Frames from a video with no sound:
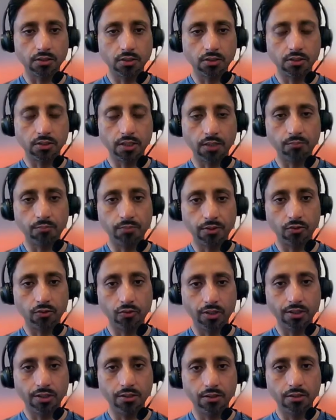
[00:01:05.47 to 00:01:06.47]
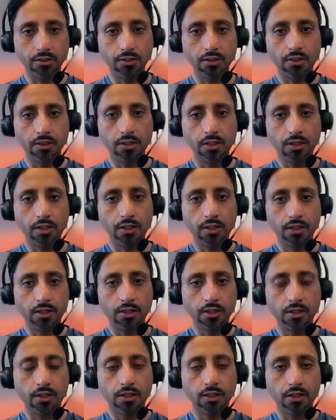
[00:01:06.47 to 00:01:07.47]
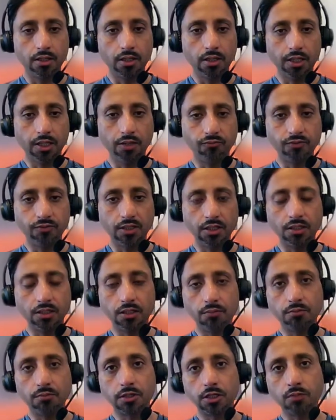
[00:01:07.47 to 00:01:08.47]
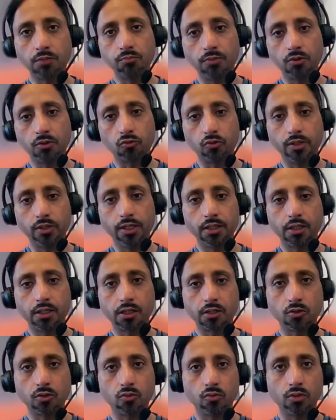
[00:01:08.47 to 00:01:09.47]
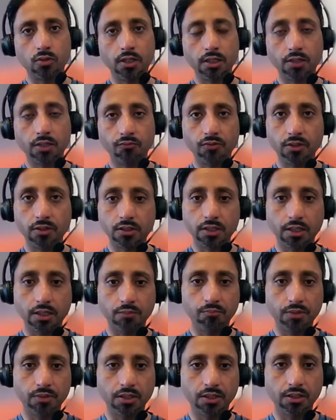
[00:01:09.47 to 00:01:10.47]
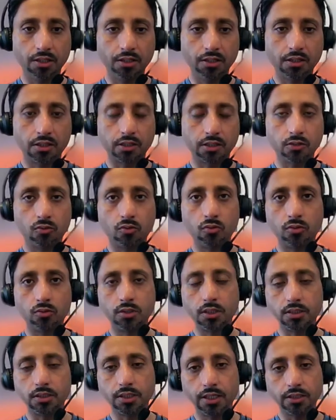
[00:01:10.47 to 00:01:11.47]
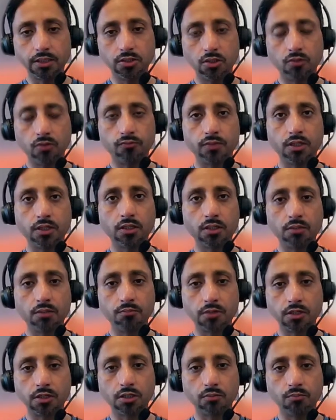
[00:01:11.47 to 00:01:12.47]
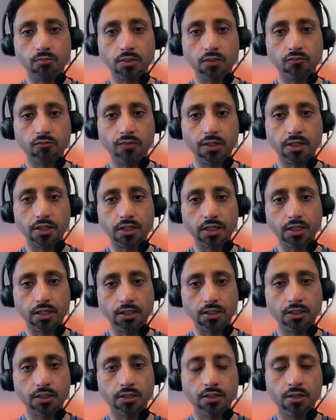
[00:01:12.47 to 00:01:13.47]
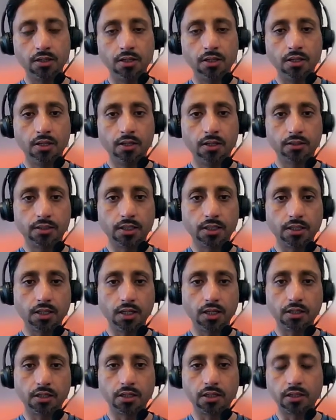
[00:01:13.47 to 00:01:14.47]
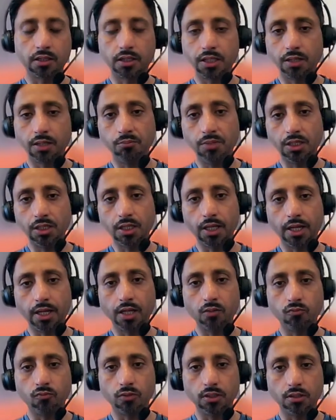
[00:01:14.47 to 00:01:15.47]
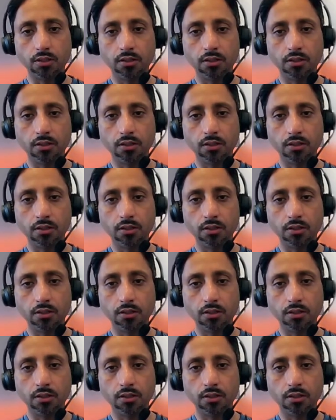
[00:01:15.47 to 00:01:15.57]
time period. If the income statement relates to a different time period, so the title of the income statement will say that it's a semi-annual